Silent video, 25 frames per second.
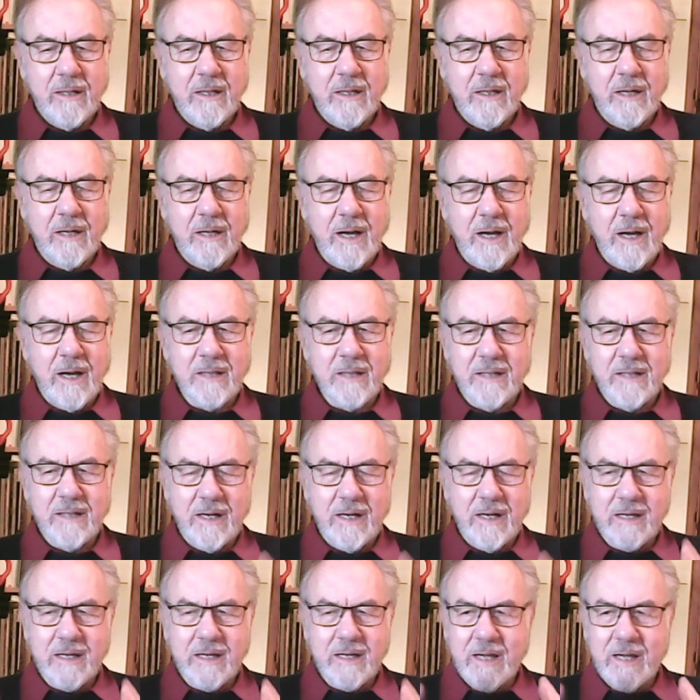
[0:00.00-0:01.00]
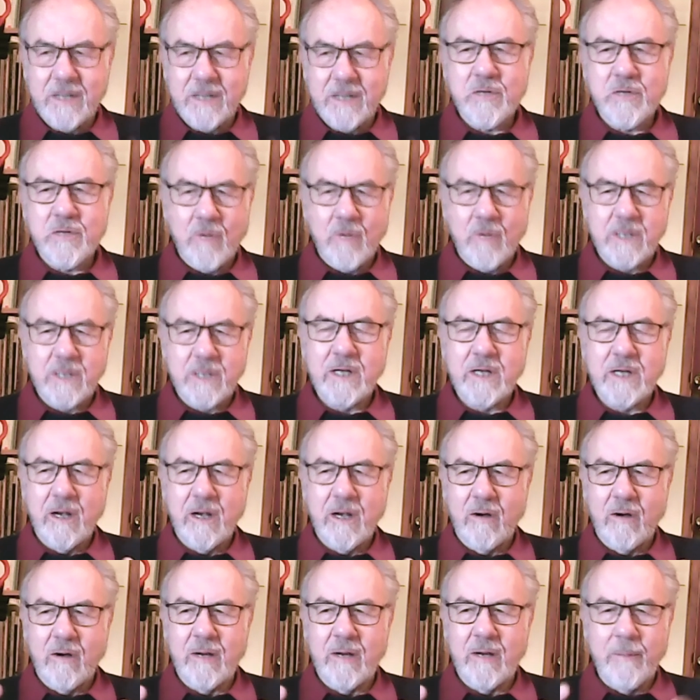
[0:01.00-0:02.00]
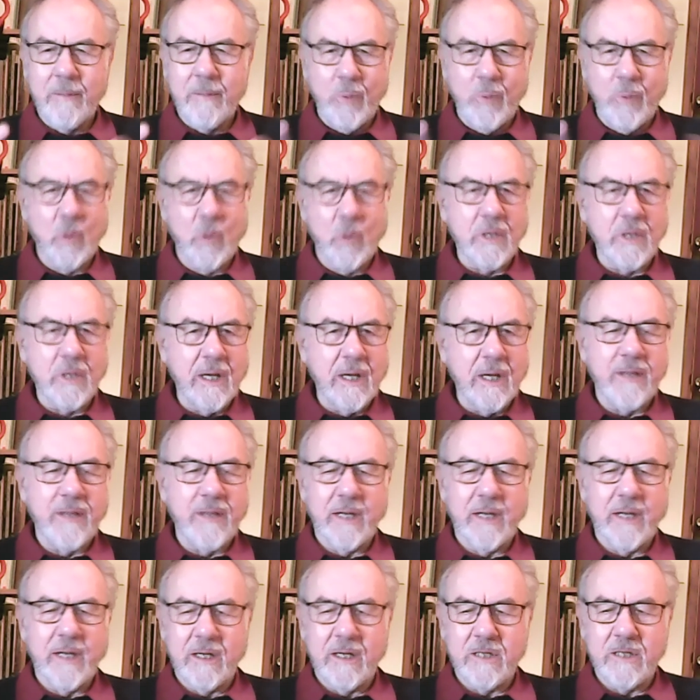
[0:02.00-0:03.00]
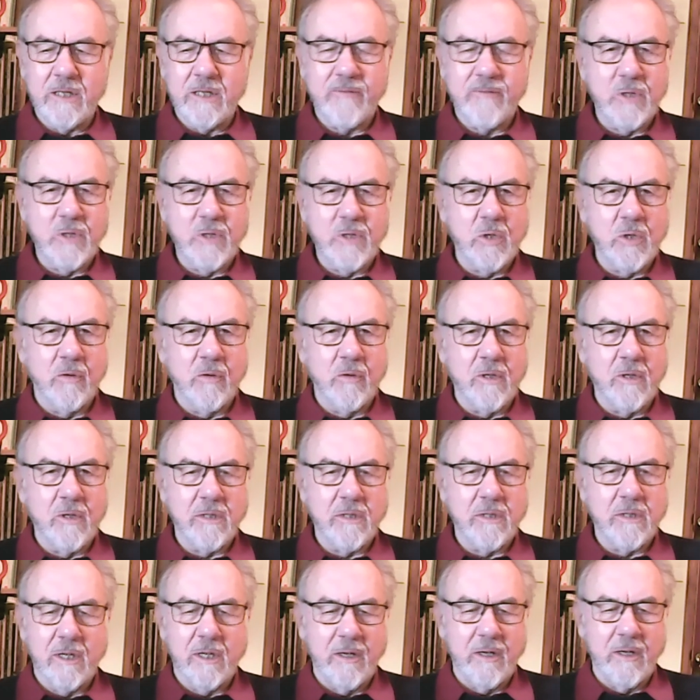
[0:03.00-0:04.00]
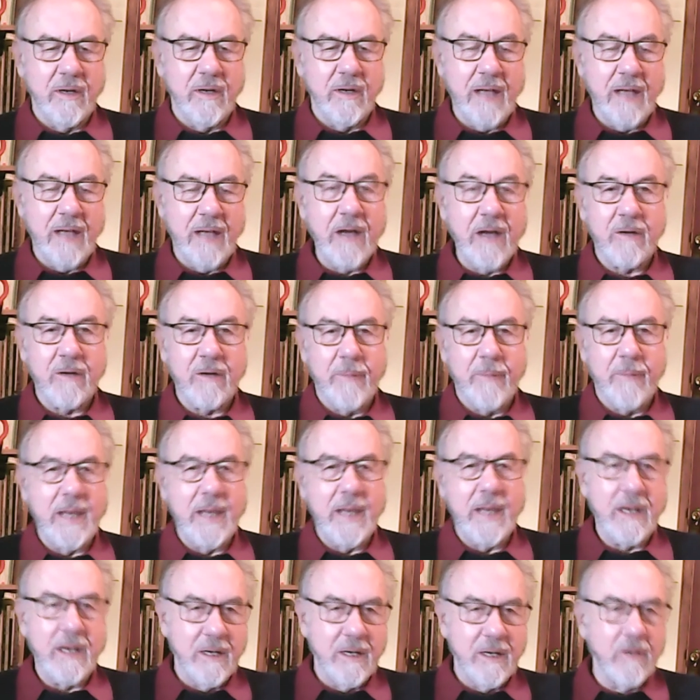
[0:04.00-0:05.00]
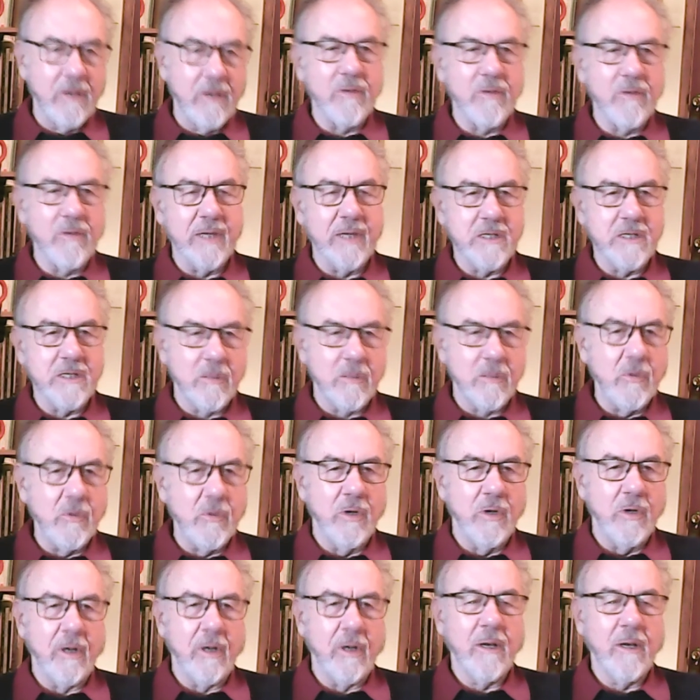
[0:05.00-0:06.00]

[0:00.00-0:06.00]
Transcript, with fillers: I, I, can't stress how important I think it is for children to learn how to make and do things that work.